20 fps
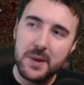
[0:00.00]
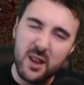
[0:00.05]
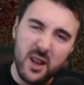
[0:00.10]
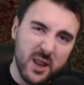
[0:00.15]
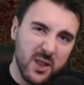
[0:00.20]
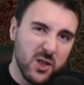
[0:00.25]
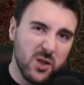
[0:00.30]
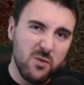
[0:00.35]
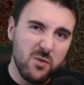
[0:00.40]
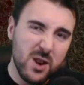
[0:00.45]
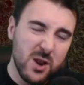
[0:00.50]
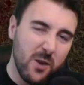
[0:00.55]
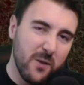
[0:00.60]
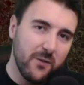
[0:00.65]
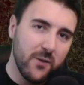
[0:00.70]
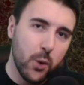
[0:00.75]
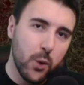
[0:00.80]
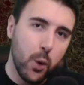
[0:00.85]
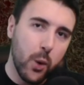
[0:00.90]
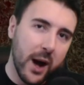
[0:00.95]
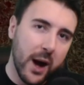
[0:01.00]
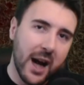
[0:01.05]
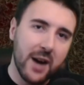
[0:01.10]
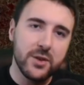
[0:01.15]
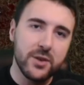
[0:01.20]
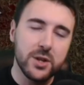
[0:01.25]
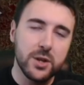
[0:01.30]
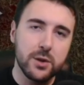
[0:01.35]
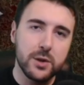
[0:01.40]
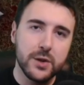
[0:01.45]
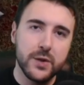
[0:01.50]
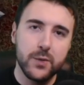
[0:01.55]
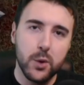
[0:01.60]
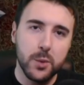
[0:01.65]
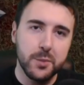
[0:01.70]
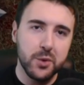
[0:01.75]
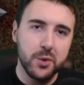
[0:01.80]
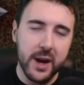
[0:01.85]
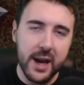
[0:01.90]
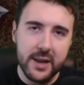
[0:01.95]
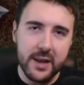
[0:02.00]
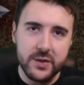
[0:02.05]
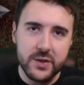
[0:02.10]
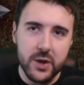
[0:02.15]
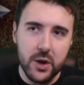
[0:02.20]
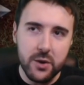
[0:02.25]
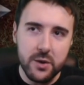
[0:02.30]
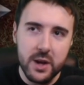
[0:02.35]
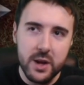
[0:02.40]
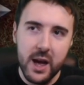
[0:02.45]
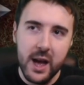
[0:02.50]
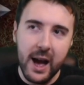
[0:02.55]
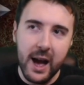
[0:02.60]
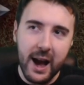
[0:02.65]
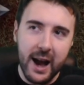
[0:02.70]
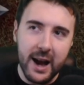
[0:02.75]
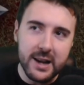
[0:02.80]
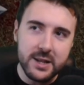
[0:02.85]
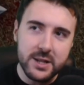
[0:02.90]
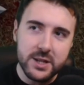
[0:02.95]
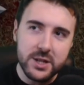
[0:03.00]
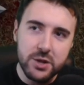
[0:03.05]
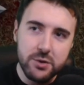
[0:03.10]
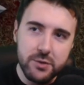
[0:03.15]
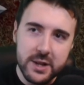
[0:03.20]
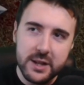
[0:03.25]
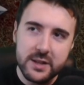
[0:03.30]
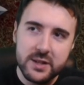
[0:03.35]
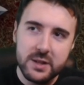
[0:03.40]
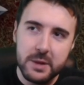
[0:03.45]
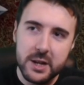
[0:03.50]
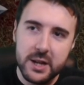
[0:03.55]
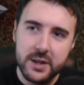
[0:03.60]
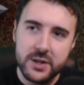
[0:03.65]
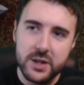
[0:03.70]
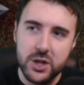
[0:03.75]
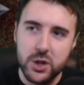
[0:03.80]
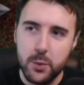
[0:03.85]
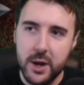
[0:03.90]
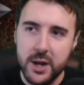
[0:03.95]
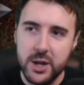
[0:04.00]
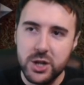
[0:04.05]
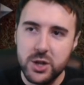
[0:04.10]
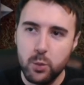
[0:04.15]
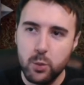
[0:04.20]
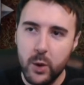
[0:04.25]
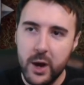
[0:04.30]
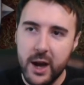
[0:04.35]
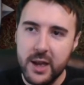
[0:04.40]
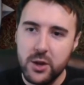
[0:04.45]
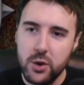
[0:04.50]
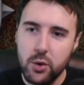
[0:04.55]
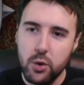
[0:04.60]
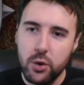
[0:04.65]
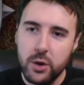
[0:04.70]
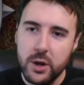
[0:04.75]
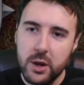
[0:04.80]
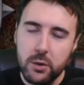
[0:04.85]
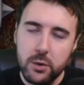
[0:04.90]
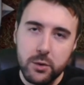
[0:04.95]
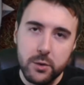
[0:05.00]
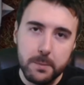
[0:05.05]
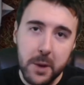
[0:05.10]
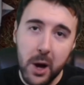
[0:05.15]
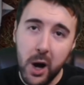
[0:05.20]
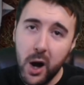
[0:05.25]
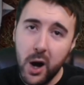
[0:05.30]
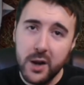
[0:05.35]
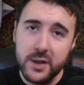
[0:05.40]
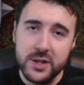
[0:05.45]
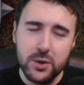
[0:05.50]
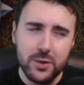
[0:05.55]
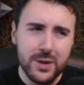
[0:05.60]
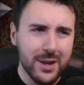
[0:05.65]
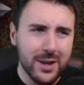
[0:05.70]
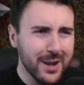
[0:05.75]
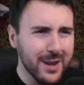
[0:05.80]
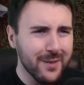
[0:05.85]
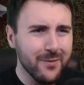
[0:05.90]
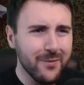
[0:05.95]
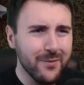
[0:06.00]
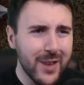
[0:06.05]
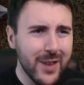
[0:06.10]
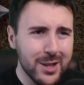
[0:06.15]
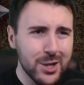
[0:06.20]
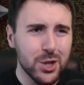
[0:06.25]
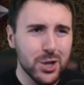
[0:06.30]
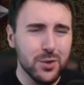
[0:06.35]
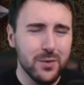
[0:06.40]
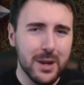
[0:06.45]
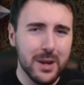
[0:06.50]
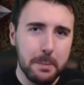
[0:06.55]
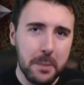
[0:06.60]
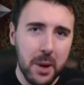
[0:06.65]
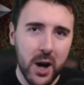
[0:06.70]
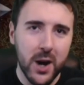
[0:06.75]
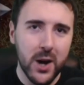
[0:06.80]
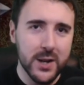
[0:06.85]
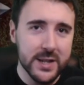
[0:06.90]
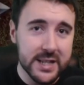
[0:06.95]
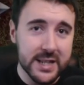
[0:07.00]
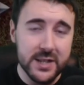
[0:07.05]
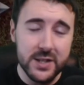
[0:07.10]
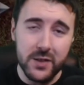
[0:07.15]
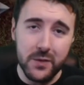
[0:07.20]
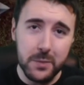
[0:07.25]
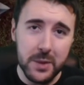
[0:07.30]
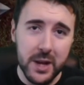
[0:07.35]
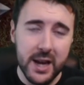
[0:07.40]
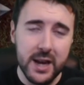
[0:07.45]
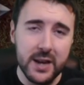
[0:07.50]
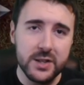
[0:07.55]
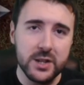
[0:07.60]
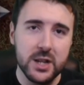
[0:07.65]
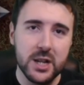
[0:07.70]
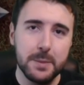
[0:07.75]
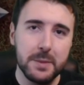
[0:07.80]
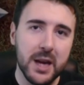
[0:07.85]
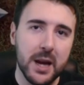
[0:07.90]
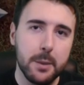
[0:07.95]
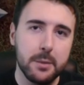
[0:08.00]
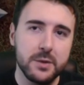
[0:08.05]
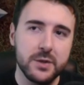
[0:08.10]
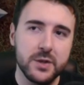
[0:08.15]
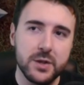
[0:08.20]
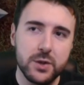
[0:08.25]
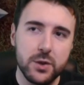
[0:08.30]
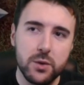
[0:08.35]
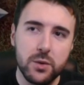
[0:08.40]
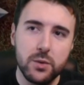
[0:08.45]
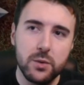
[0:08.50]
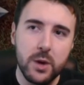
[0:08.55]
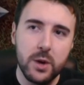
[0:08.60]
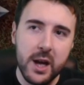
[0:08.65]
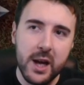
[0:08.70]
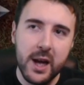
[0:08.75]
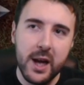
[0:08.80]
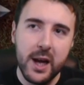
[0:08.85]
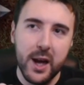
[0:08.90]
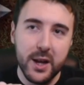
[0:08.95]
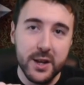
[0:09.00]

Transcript: going to be like 3 or 4 avenues from your end zone, and you need to be in a situation where your little party, your little adventuring parties of players are going to be able to do